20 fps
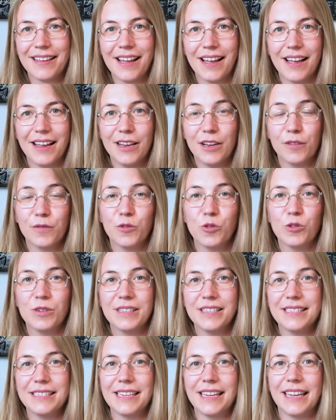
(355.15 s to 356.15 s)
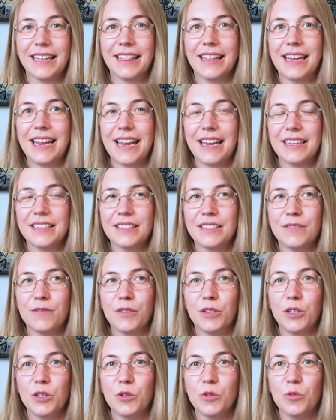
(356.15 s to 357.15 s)
I look forward to seeing the next
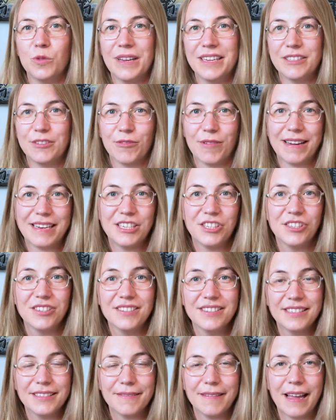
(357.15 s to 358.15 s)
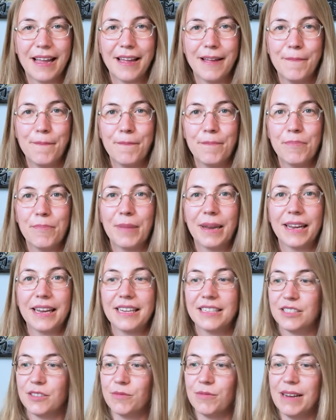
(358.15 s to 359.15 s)
few iterations, but
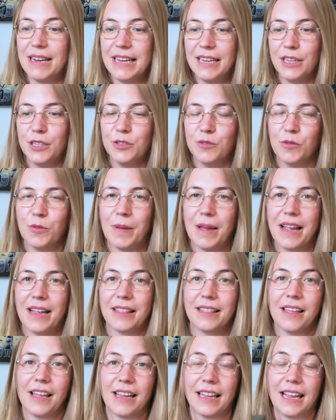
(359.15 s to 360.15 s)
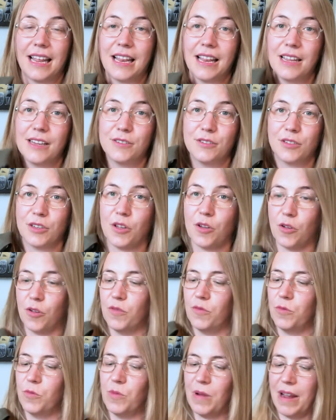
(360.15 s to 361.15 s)
it's a really useful bag that I get loads
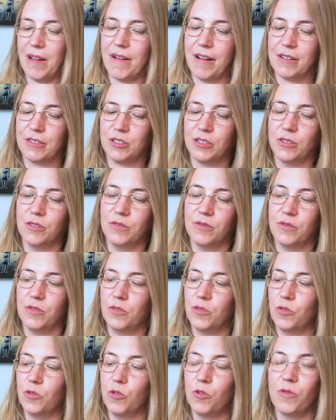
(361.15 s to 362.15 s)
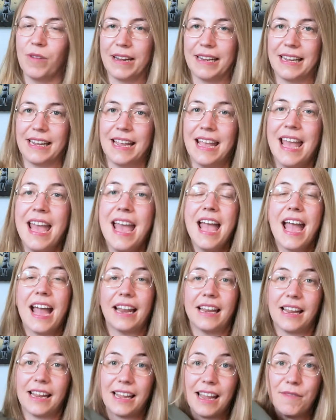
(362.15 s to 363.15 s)
of wear out of already.
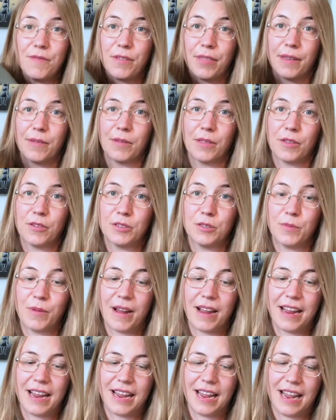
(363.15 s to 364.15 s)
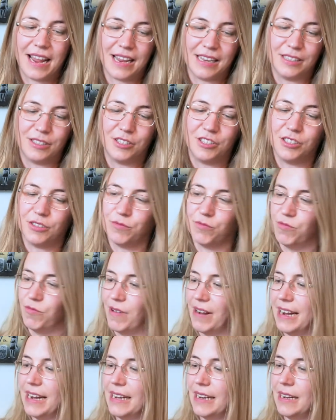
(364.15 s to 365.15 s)
And like everything with Osprey, it's just
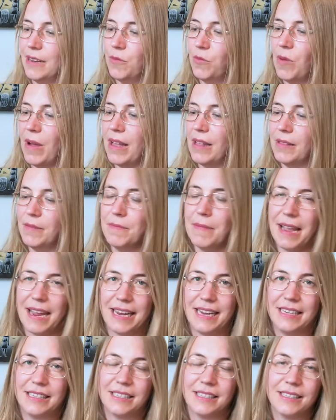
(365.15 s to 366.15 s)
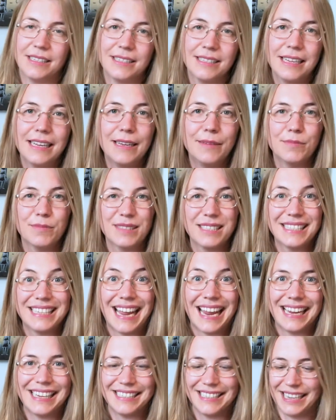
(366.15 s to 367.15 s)
really well made. The seams
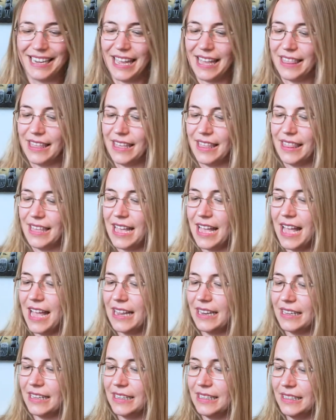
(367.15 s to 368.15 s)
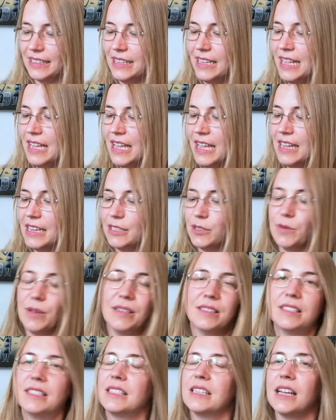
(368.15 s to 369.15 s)
stay together, the handle is
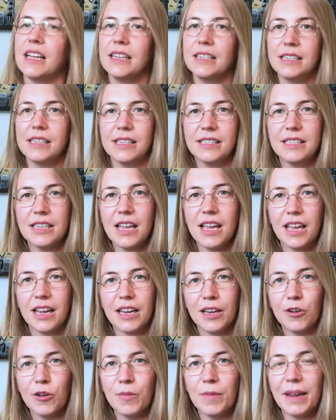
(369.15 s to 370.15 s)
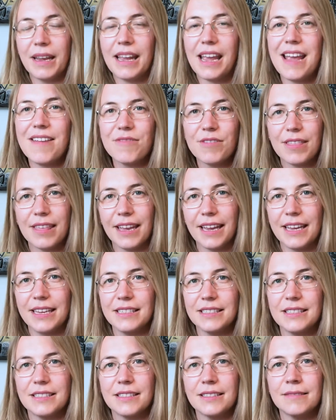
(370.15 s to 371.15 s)
well designed, it's ergonomic, everything
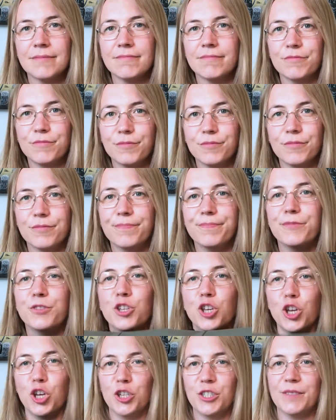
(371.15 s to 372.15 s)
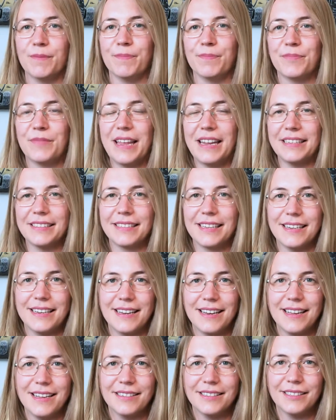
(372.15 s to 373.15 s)
is good and it's gonna
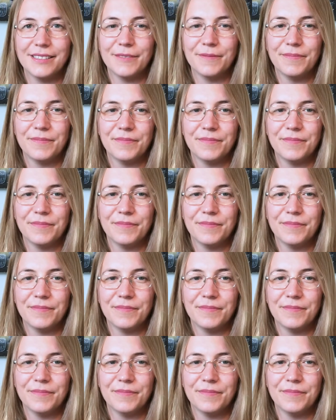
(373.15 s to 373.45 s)
last.